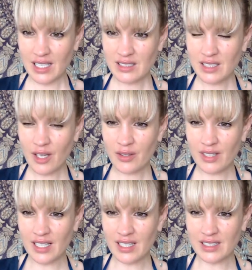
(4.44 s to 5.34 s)
Is
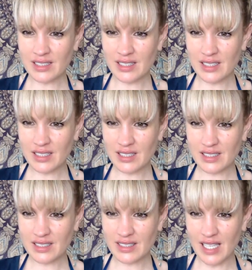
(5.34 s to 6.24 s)
nothing
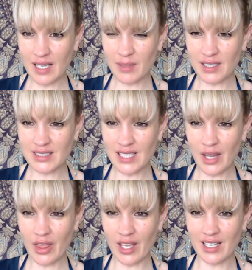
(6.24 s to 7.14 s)
same as
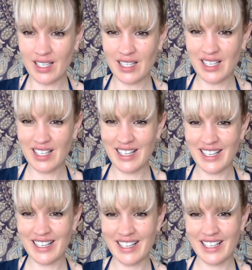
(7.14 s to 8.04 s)
nothing?
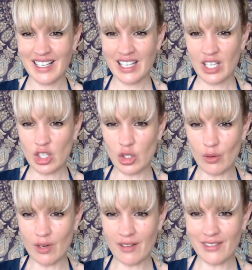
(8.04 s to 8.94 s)

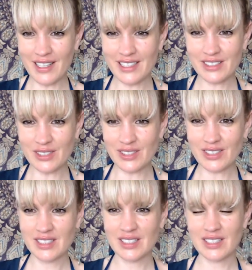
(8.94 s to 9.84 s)
Universal.
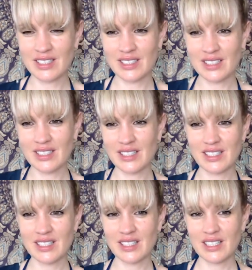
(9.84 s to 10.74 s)

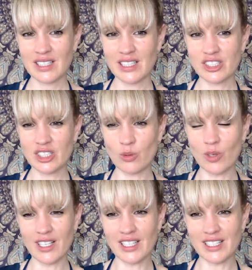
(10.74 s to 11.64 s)
It's just
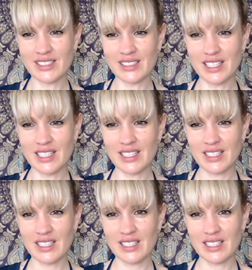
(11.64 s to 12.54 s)
words, isn't it?
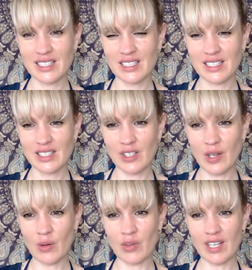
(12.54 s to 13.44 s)

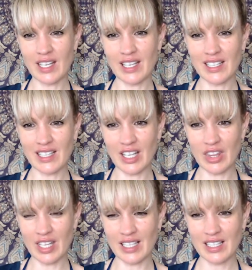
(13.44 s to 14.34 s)
Nothing,
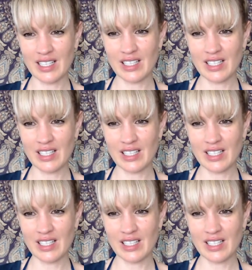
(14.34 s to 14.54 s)
nothing.